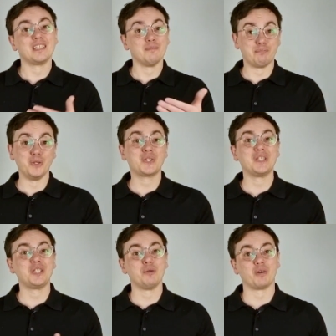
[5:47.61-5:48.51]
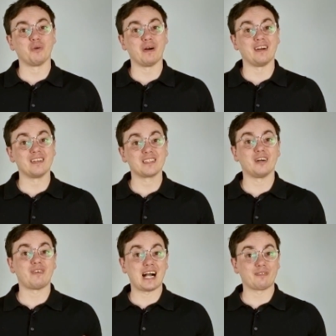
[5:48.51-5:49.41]
to boost consumer awareness
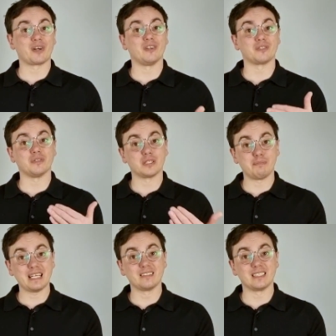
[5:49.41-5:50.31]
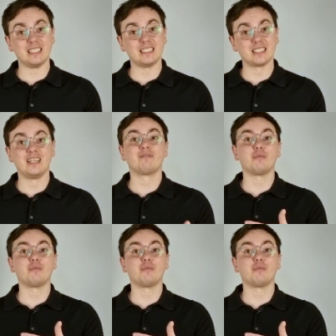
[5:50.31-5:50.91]
of agricultural specialties